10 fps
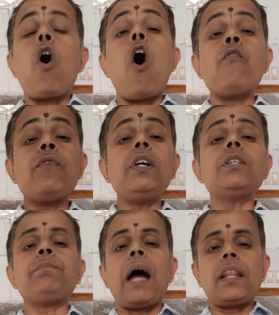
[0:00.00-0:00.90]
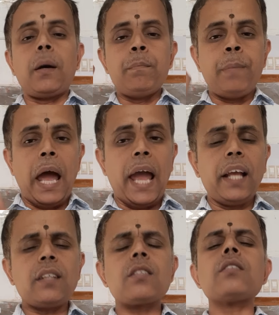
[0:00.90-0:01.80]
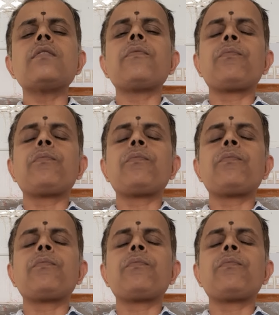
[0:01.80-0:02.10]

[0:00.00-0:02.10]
offered by the banks?